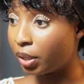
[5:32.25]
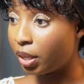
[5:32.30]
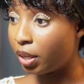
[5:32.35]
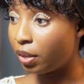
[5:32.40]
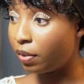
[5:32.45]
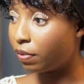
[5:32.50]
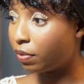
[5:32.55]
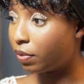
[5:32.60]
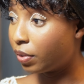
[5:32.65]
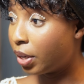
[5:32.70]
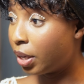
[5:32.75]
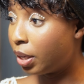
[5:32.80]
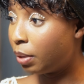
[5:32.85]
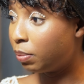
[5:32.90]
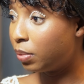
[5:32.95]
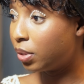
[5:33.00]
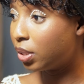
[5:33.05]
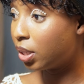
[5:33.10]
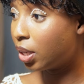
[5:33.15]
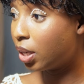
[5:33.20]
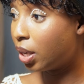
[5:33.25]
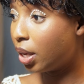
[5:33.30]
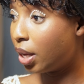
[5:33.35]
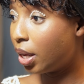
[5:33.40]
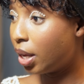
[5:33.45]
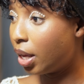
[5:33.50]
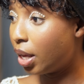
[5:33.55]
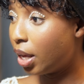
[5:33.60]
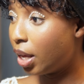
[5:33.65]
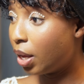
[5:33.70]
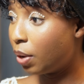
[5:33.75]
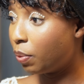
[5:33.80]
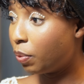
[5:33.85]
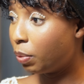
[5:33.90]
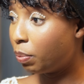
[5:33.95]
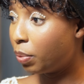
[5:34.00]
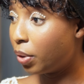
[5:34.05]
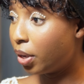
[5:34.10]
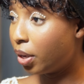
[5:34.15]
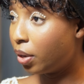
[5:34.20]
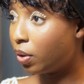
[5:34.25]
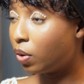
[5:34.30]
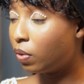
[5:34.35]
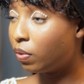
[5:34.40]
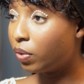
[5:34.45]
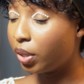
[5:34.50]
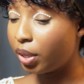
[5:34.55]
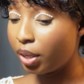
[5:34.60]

keyframed, and we bring it over